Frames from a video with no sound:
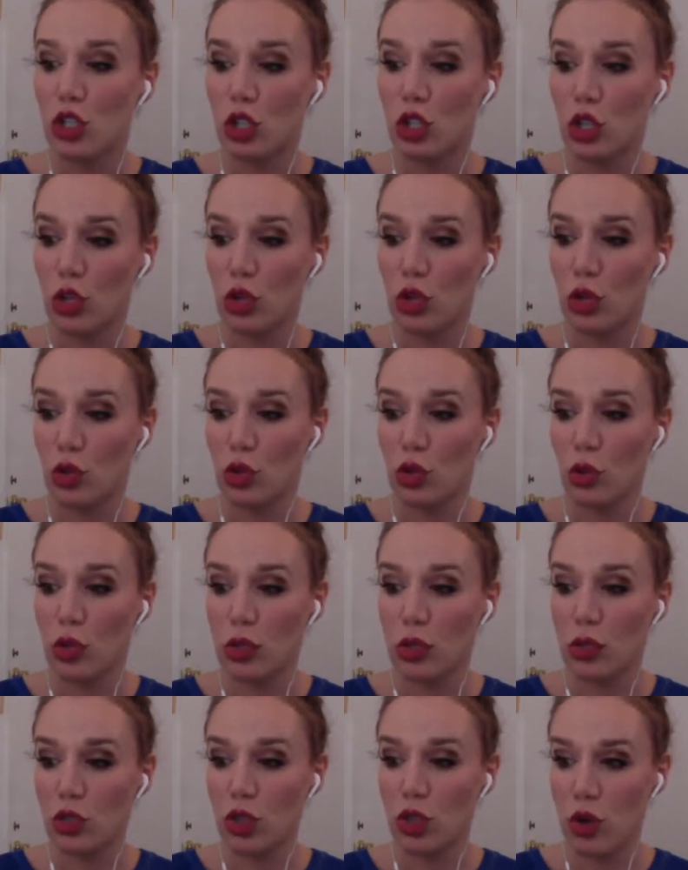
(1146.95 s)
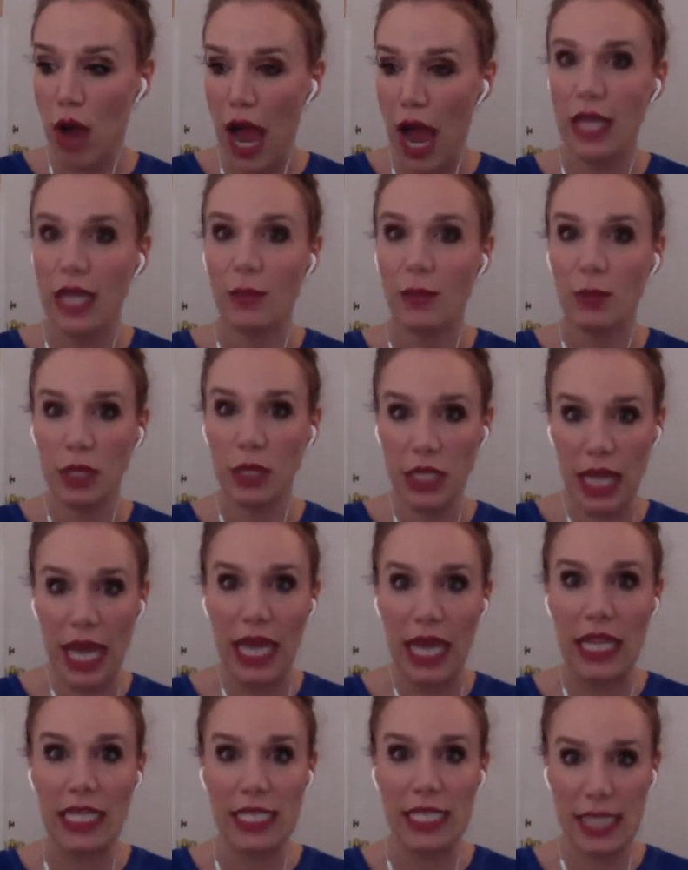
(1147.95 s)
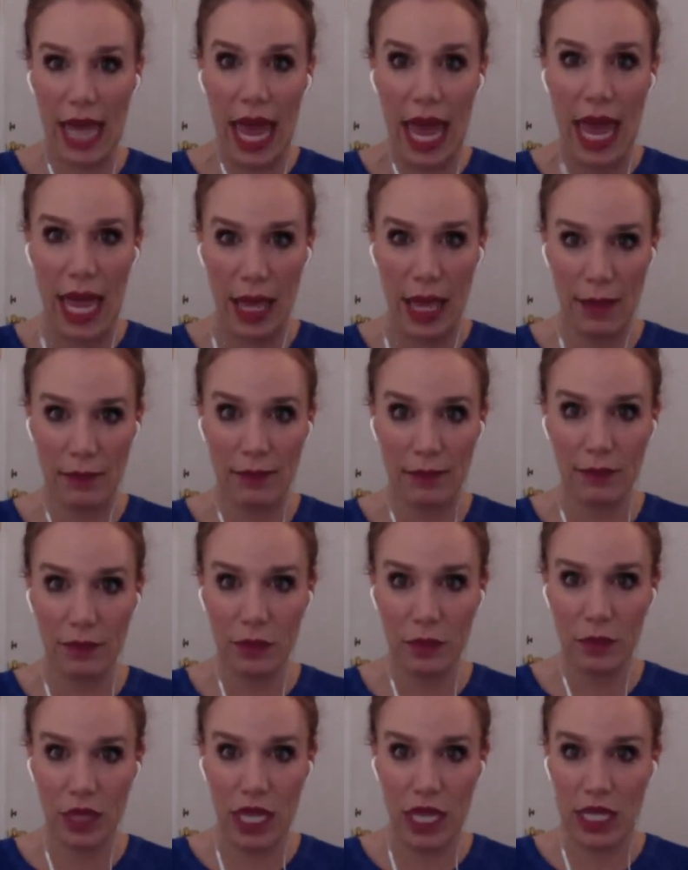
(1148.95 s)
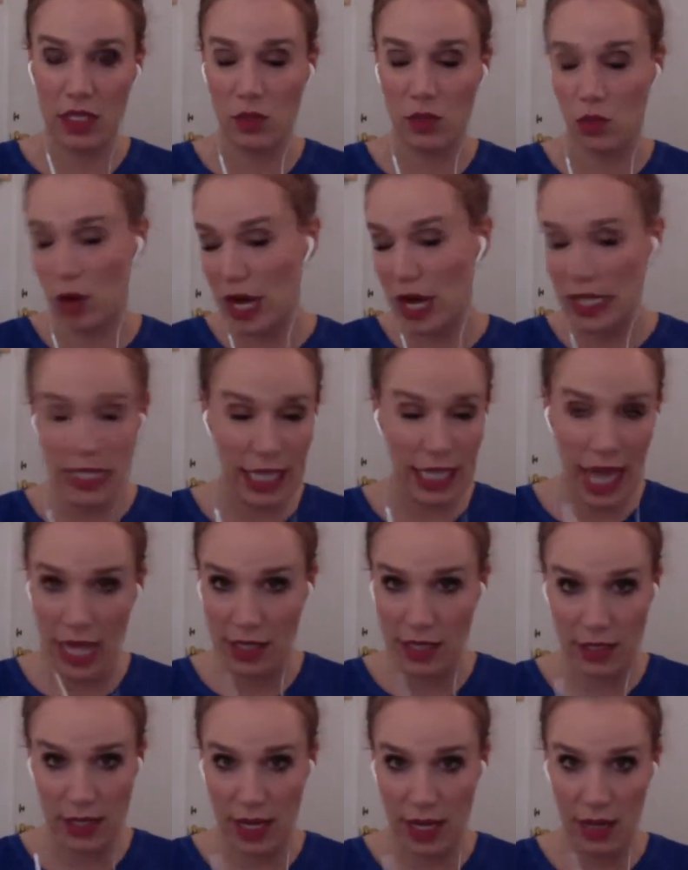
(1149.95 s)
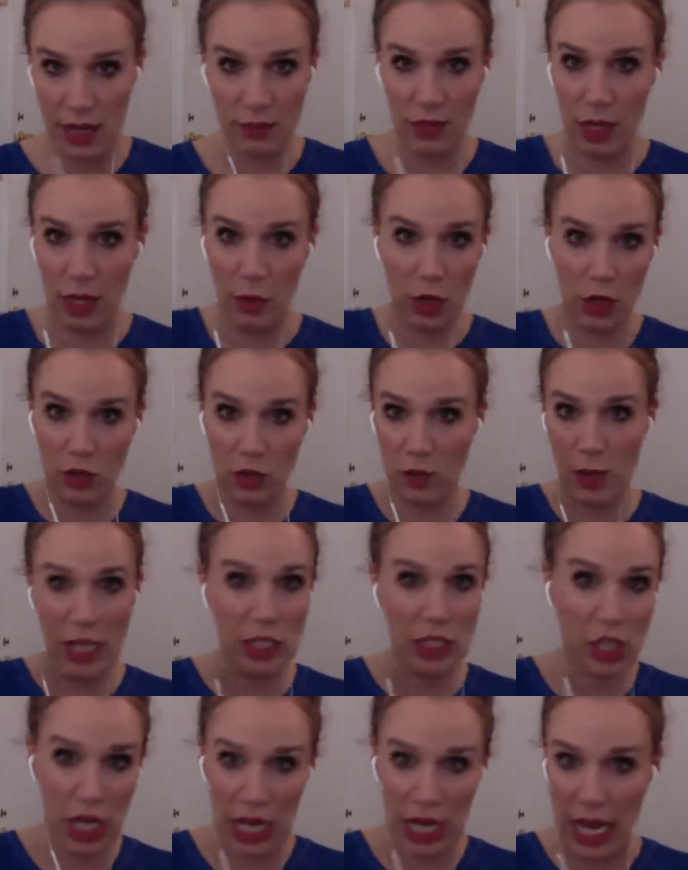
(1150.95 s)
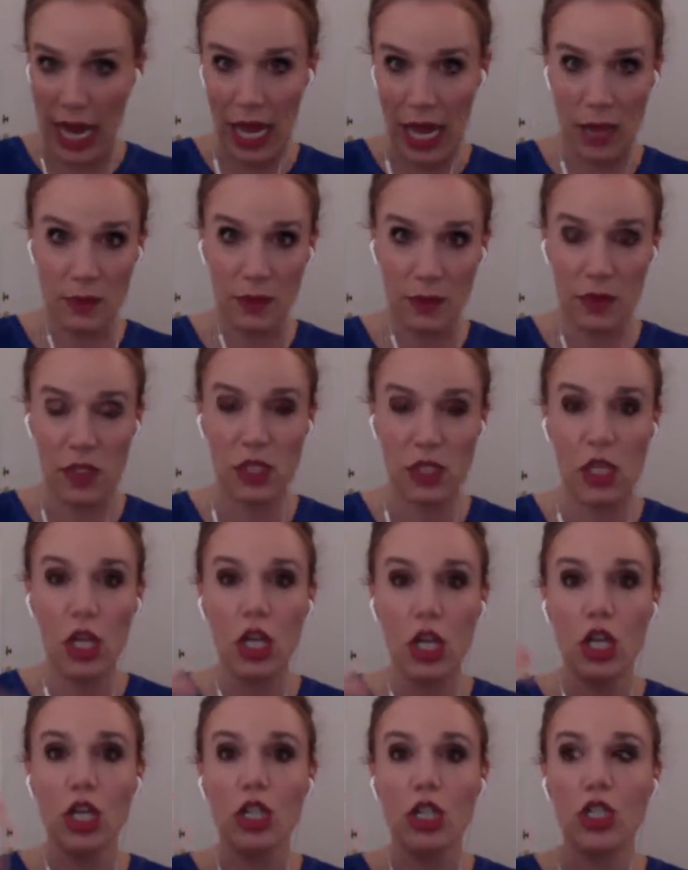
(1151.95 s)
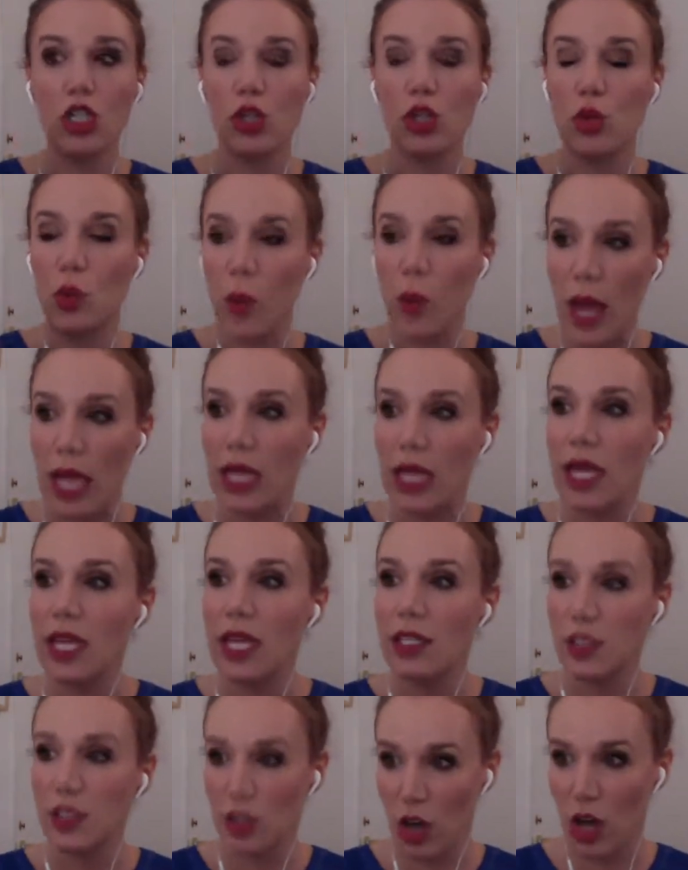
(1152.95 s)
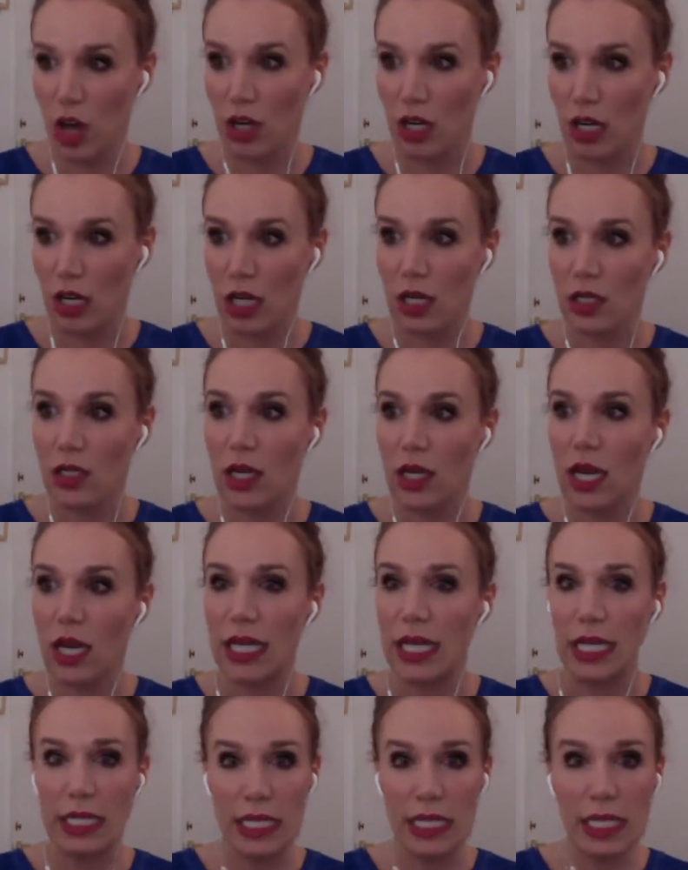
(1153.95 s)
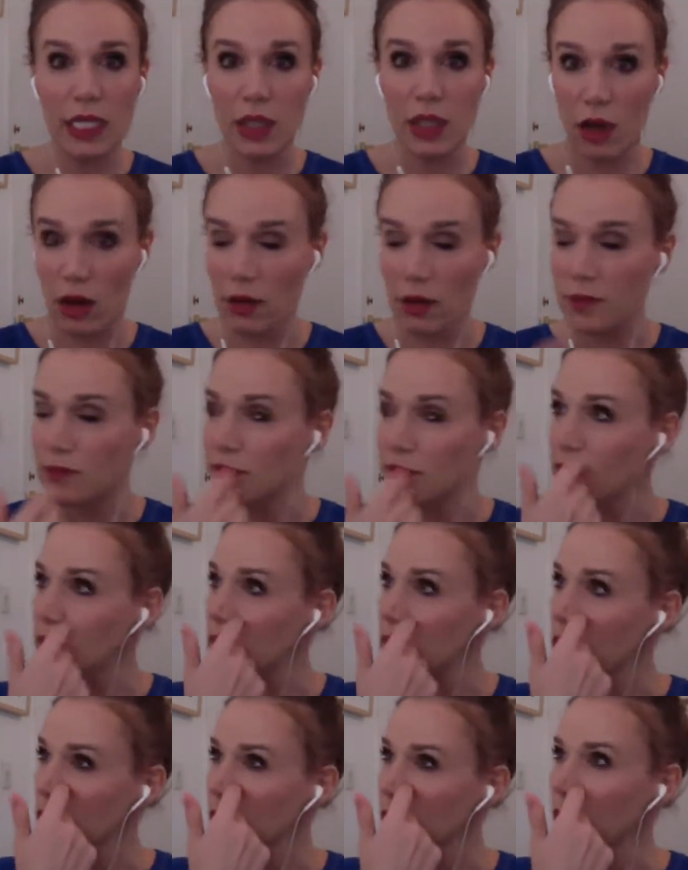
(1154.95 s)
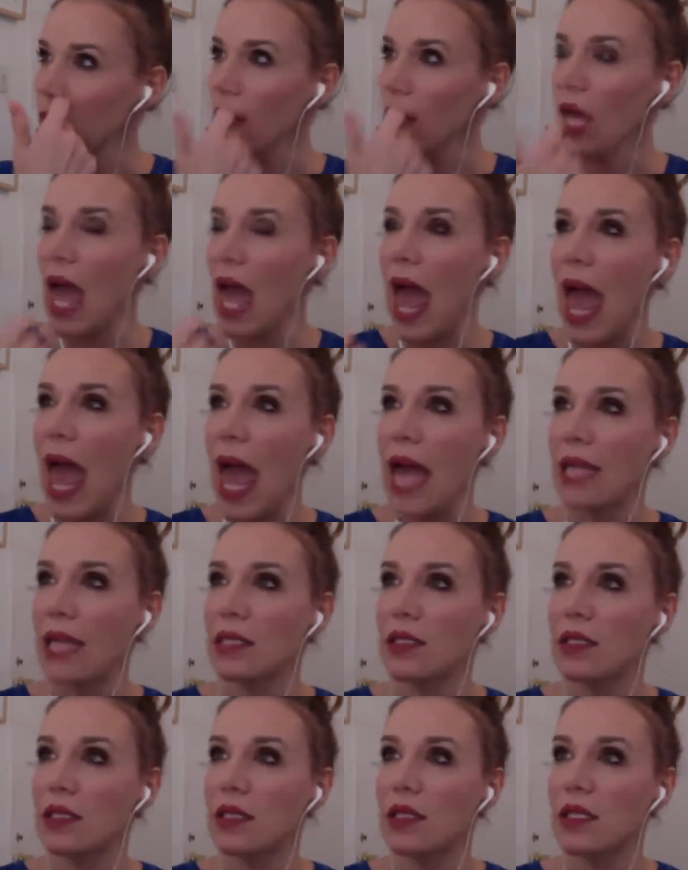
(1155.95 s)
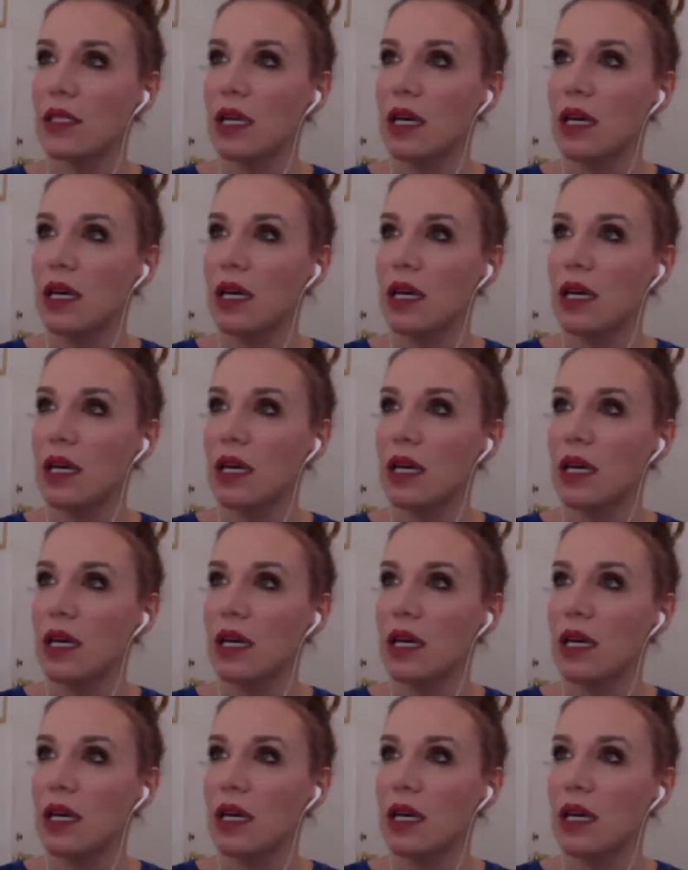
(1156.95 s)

to try to play this game that is rigged against him, like one of those pitching games, to win his daughter an E.T. doll. And